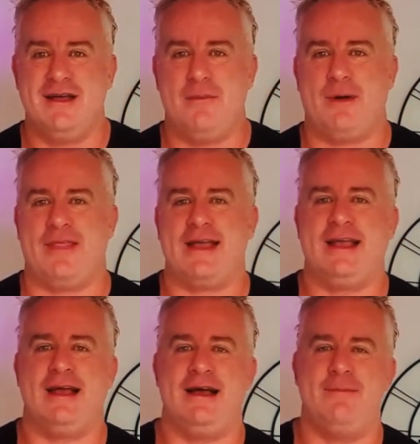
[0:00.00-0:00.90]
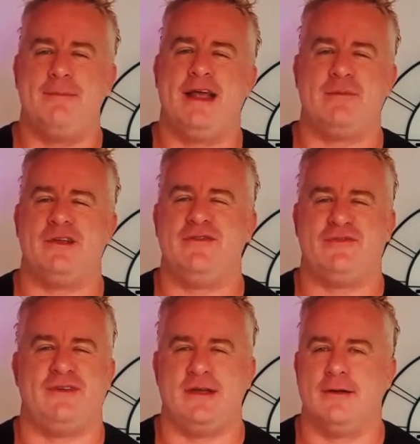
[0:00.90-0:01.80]
but they can't make me
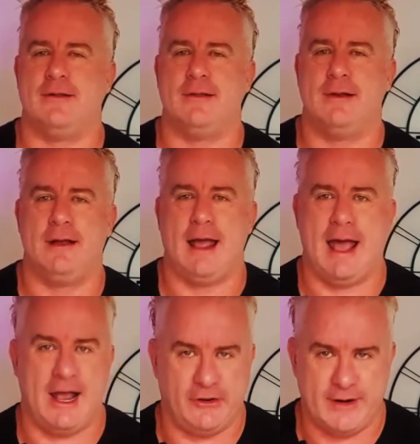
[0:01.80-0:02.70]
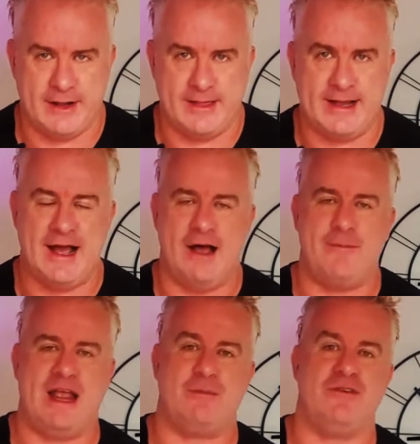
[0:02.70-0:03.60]
feel angry. They can't
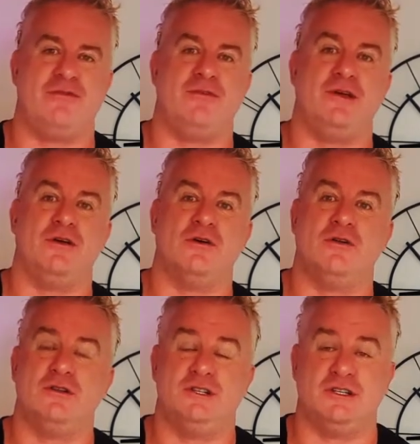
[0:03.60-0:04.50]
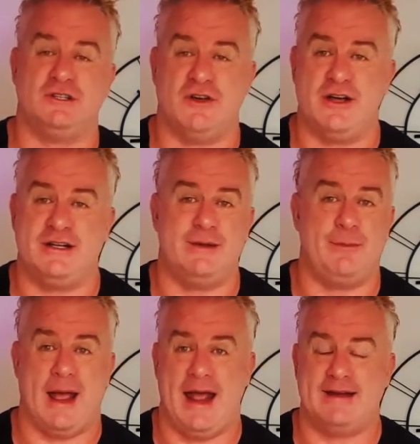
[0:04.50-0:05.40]
make me feel deserted,
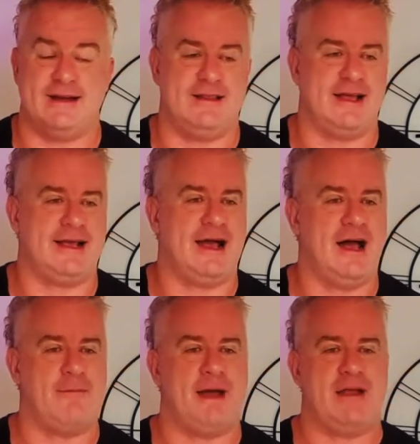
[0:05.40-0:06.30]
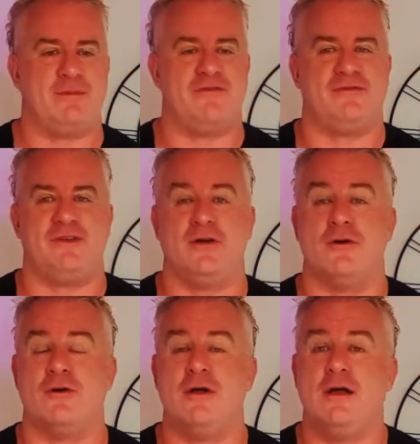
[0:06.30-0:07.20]
abandoned. They can't make me
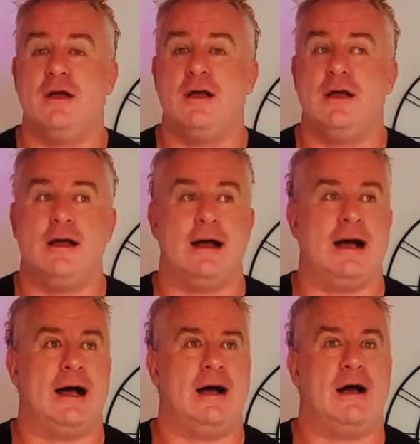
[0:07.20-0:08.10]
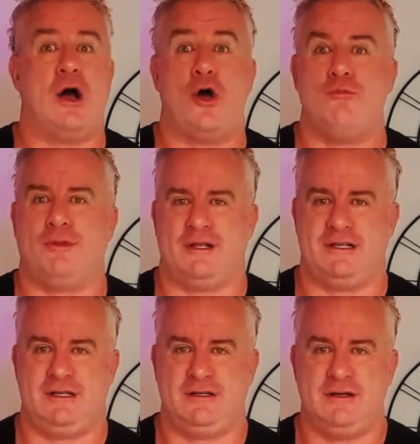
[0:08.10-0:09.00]
feel
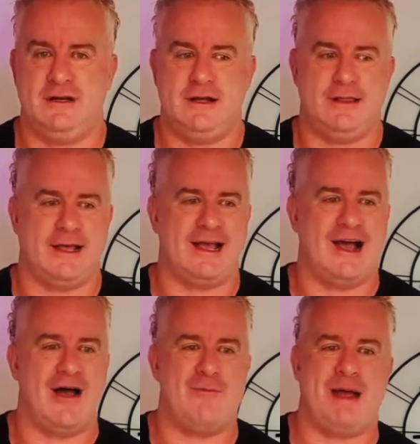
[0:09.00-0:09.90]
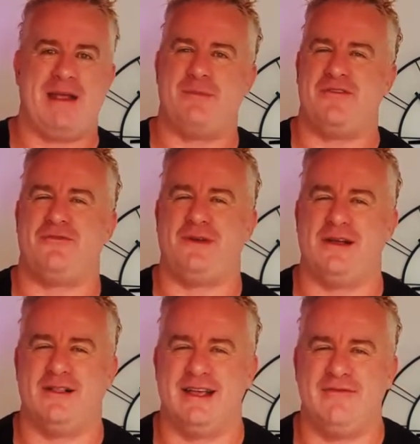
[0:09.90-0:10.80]
hopeless. They can't make me
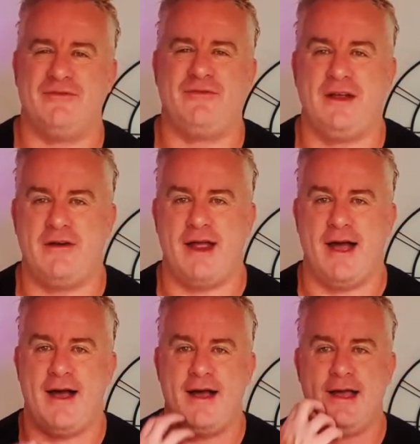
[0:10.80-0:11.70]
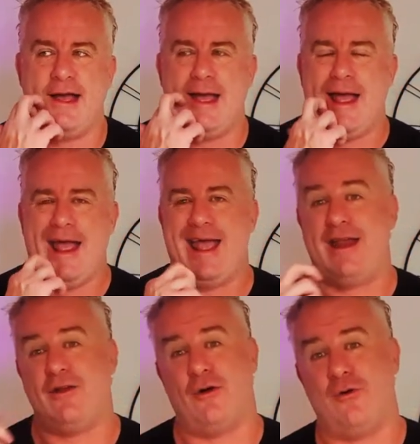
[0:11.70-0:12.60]
feel inferior.
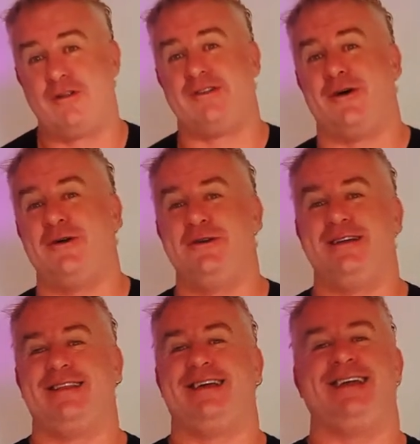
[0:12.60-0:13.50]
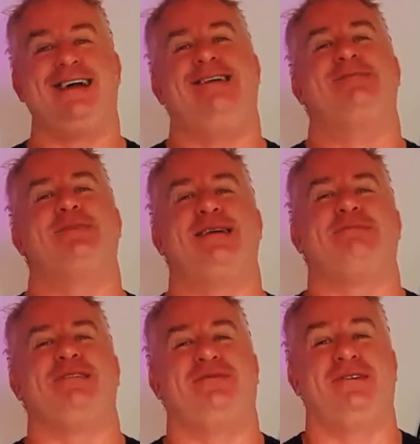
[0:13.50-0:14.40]
And also, they can't make
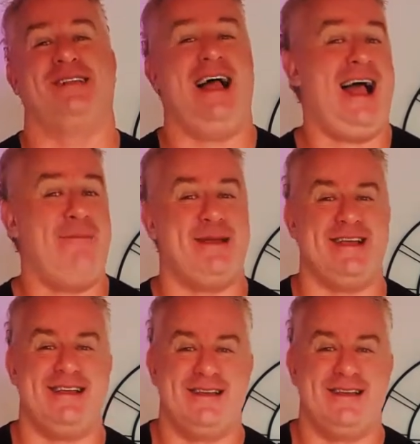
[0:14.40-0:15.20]
me feel happy